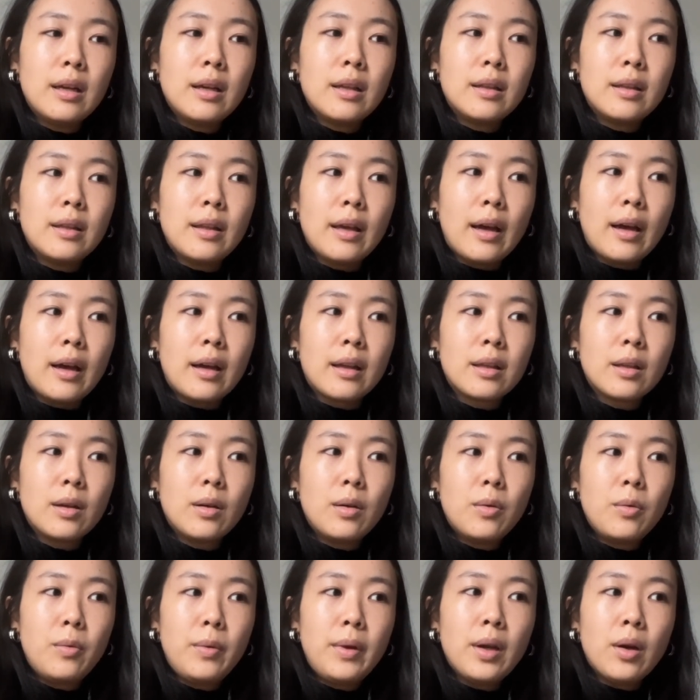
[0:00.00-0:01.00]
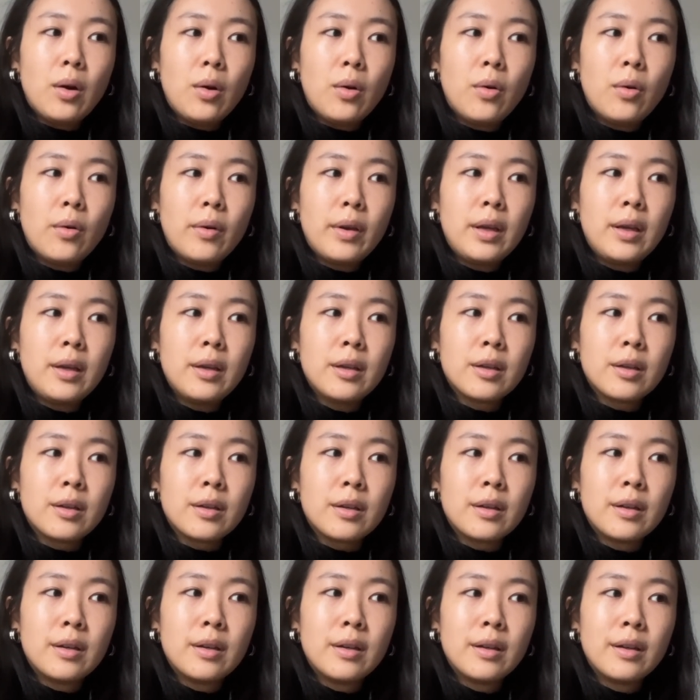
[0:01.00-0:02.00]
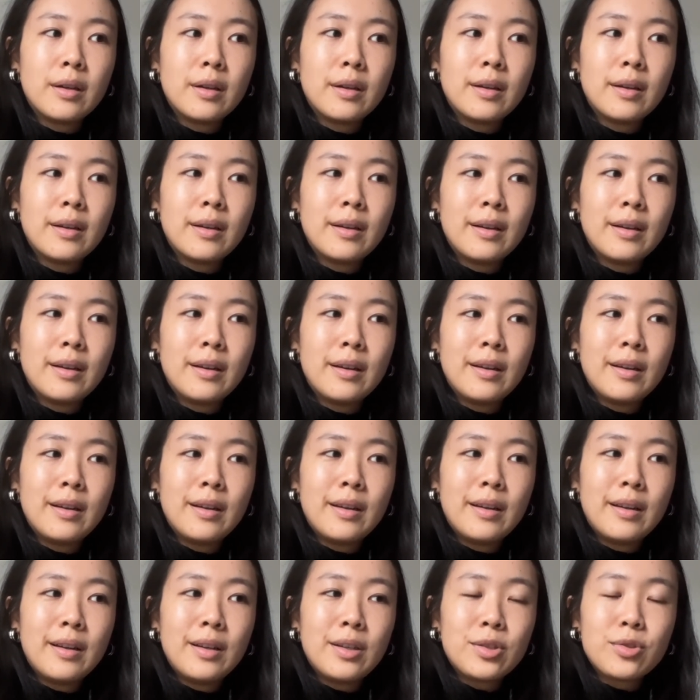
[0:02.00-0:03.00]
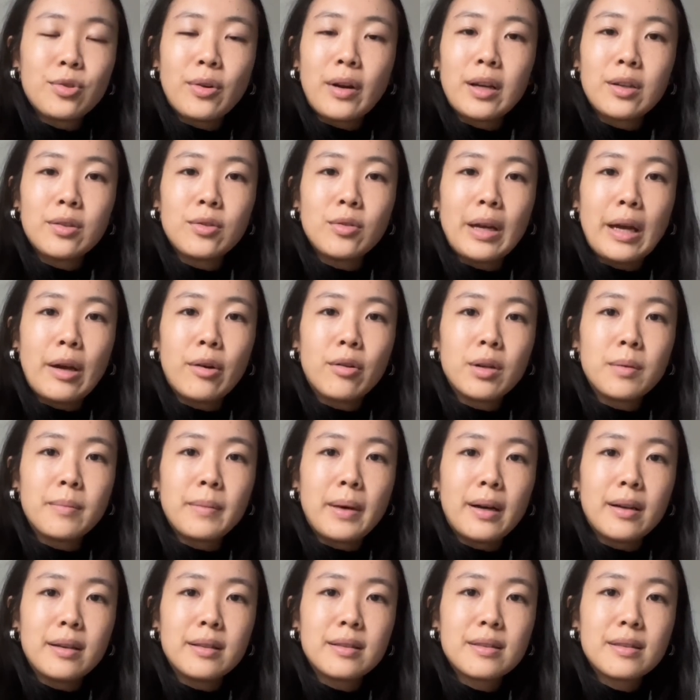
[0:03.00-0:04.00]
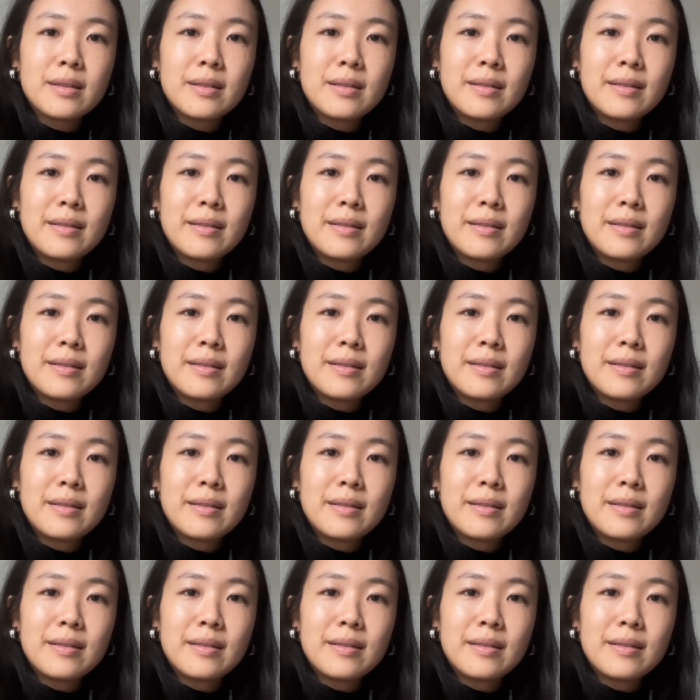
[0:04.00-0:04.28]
that we are all here trying to alchemize